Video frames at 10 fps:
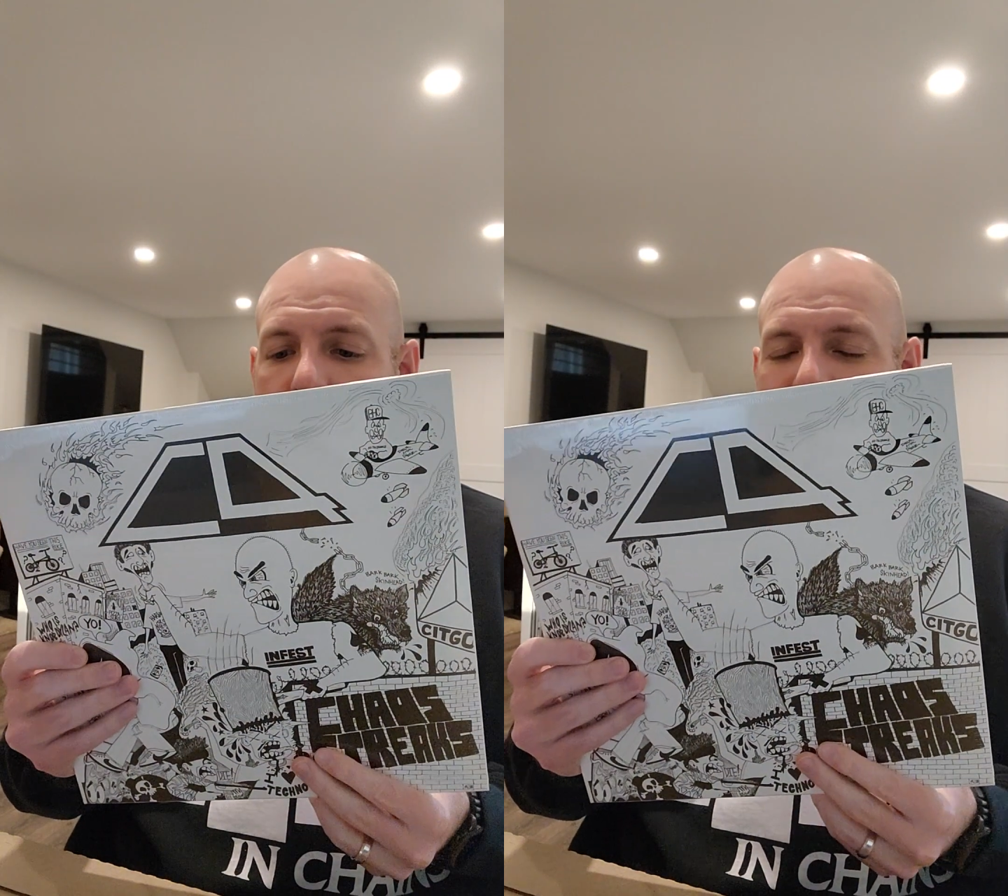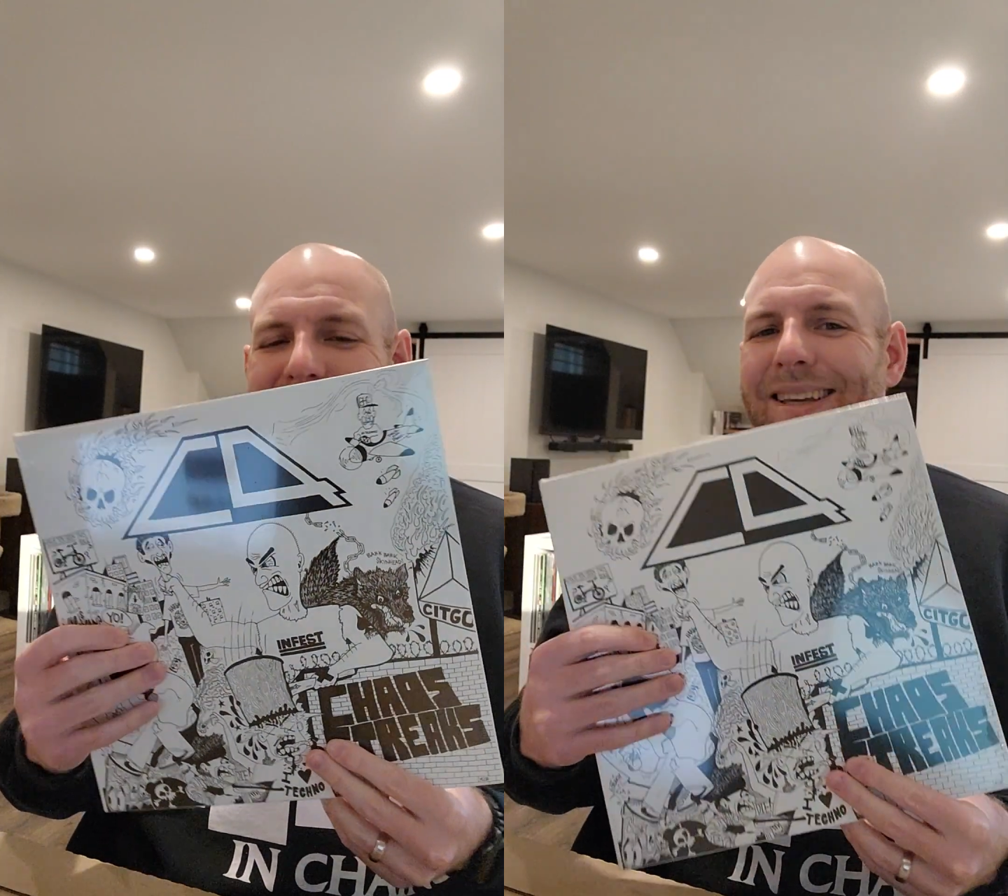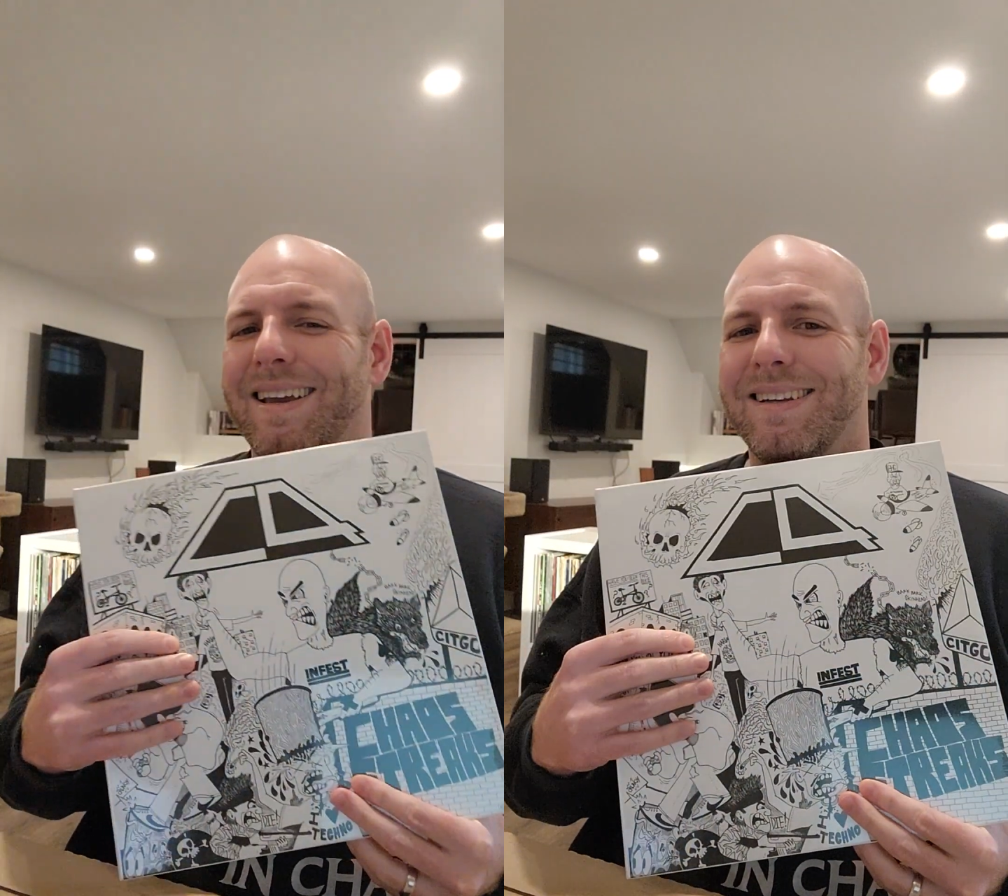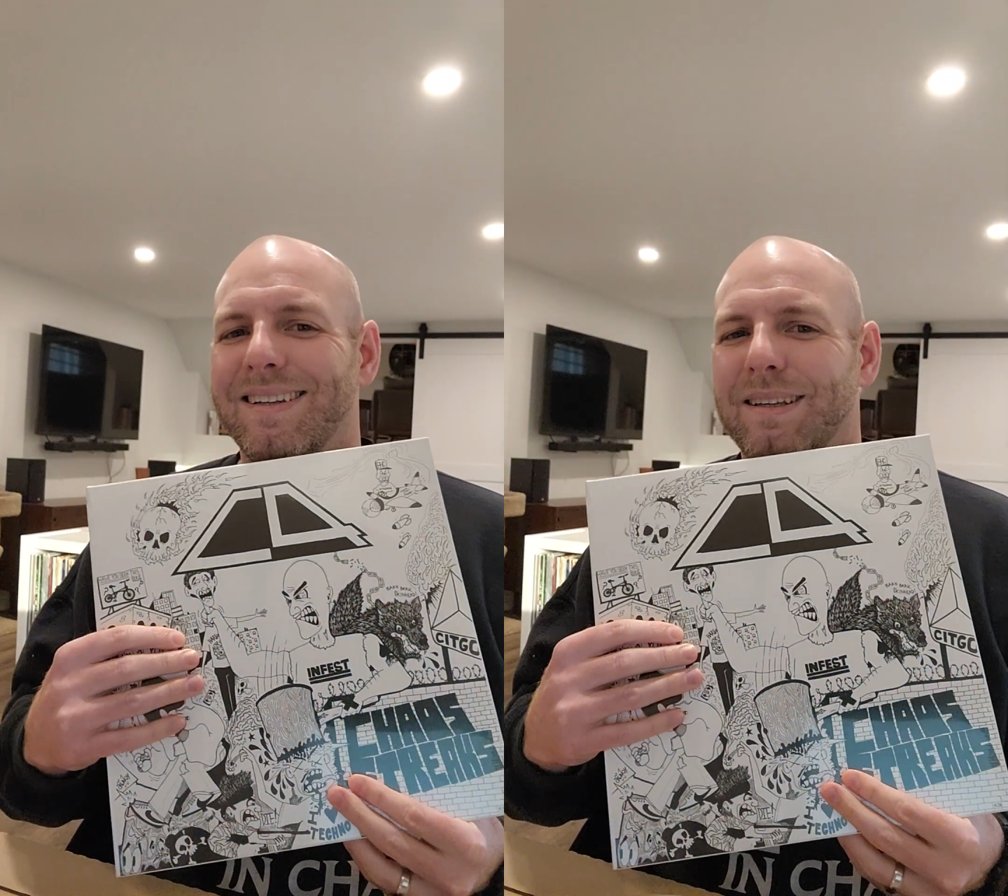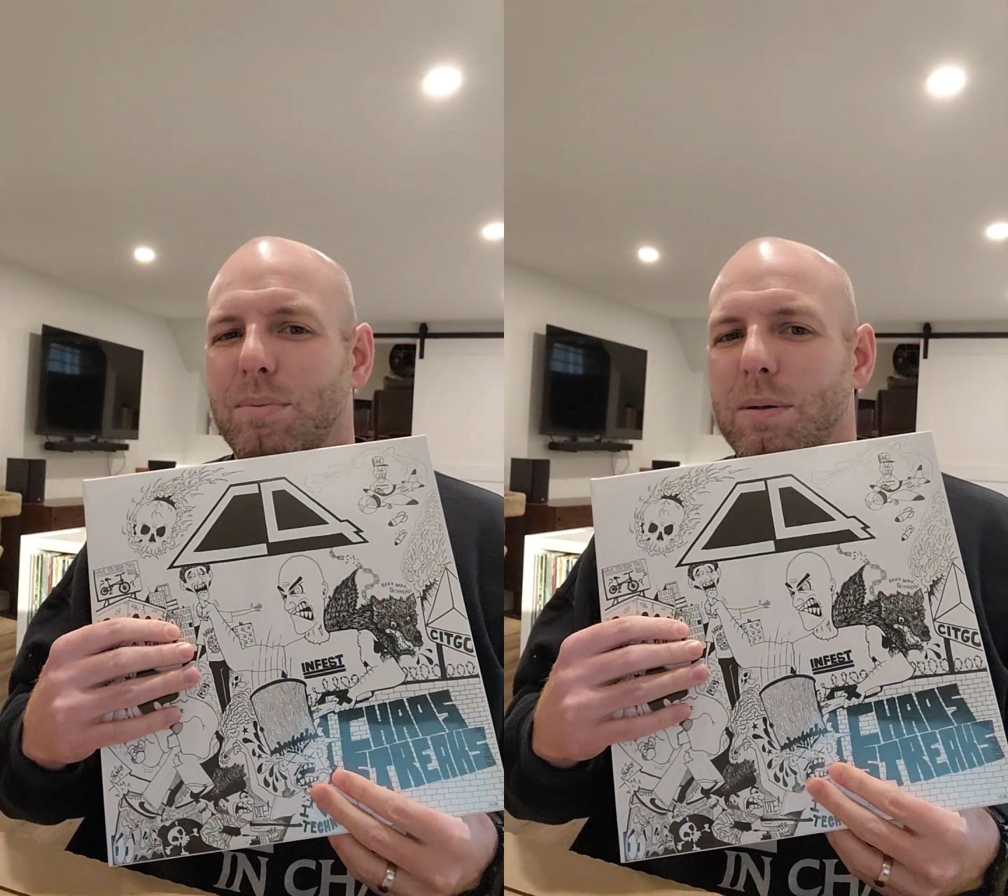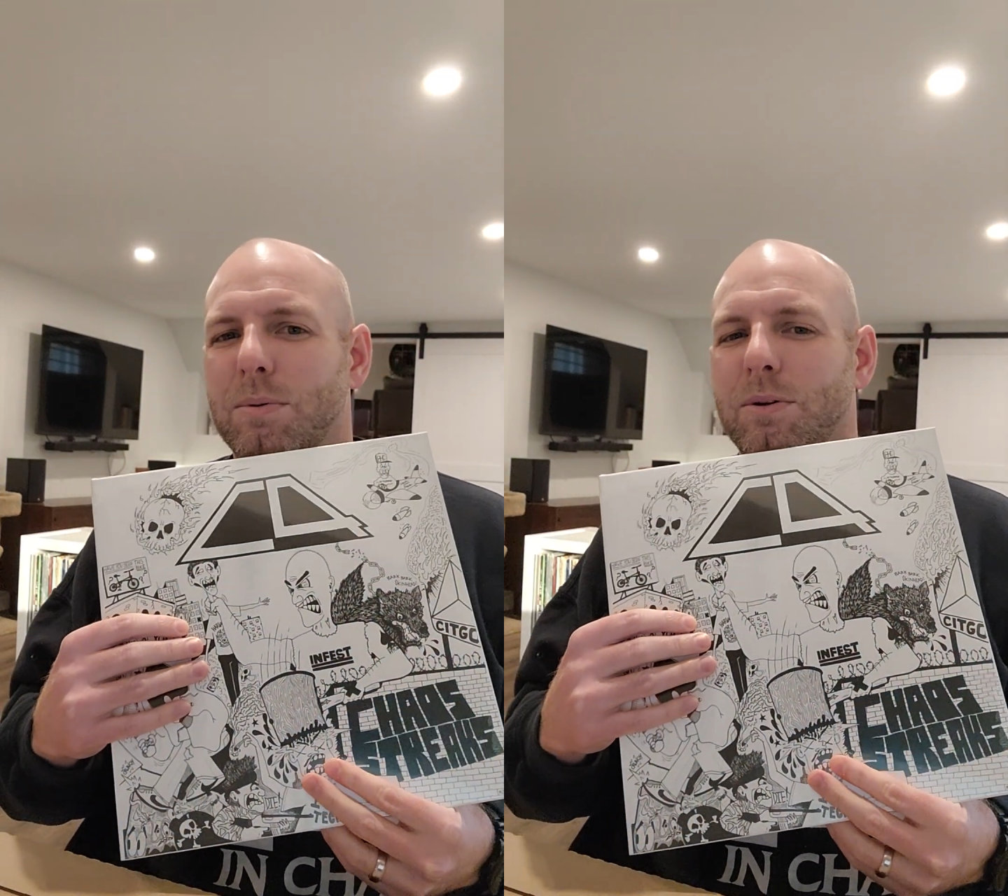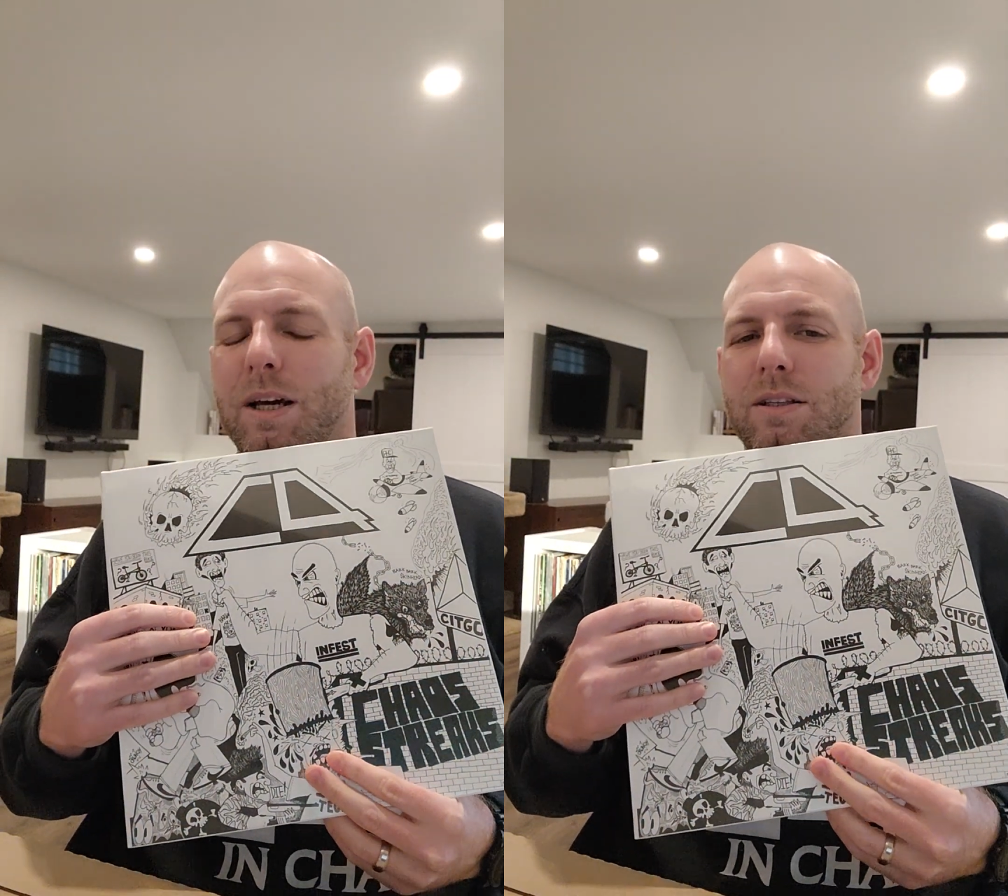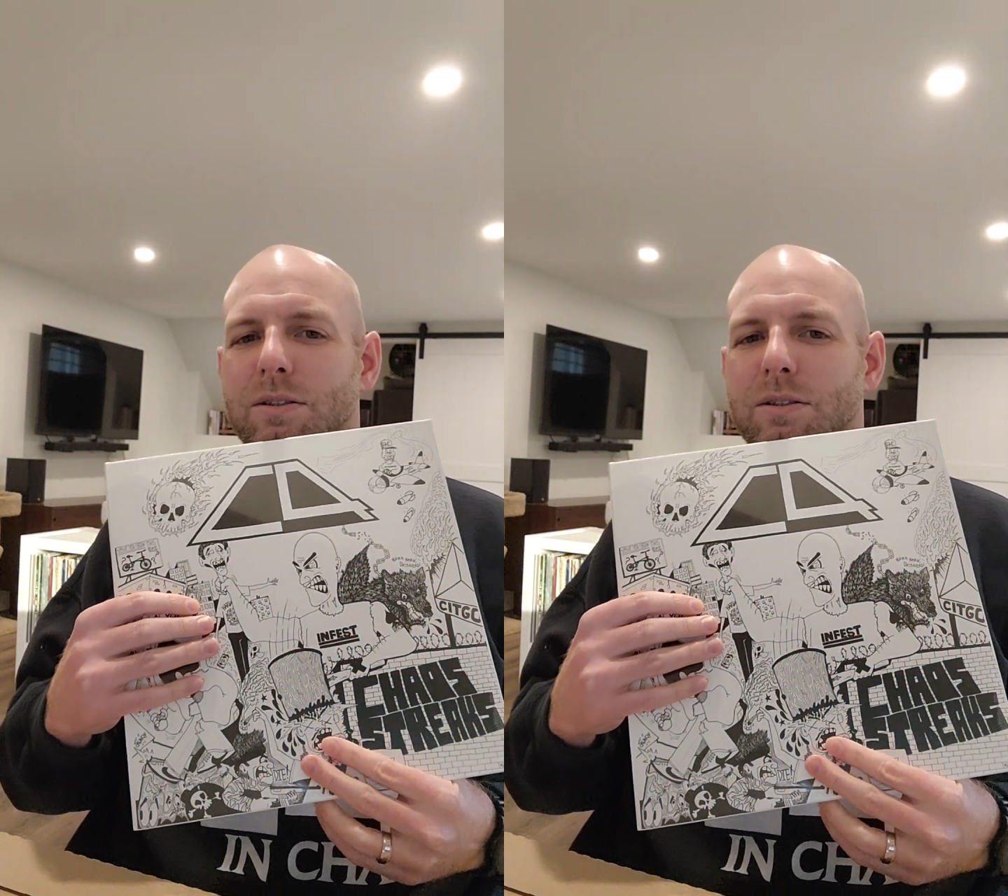Not the ADD people, you